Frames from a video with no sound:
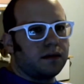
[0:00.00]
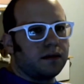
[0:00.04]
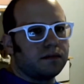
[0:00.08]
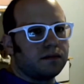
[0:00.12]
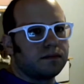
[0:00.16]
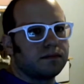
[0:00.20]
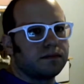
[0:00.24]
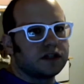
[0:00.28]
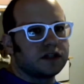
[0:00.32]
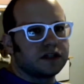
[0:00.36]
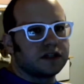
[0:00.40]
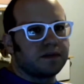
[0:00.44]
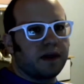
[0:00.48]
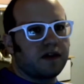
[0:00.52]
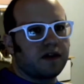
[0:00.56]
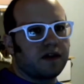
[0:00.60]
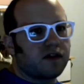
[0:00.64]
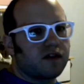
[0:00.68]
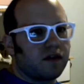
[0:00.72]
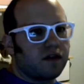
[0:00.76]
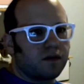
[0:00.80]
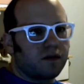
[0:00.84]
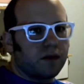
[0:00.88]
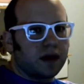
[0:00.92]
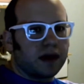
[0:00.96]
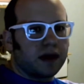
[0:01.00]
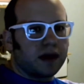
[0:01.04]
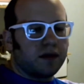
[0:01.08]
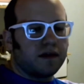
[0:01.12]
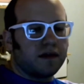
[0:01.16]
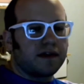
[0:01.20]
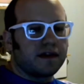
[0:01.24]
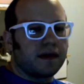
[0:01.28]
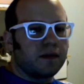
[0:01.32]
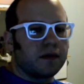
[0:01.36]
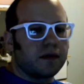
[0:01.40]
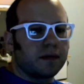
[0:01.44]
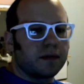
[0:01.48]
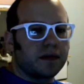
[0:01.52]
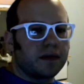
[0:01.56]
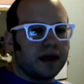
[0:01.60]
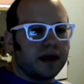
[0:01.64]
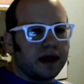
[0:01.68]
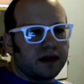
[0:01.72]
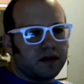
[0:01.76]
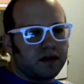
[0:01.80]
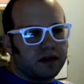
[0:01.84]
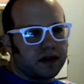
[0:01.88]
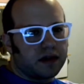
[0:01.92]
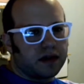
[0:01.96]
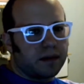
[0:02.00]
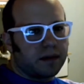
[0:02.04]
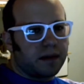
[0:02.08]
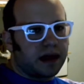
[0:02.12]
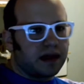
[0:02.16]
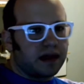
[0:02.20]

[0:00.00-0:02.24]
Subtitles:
just based off what he was able to play during the beta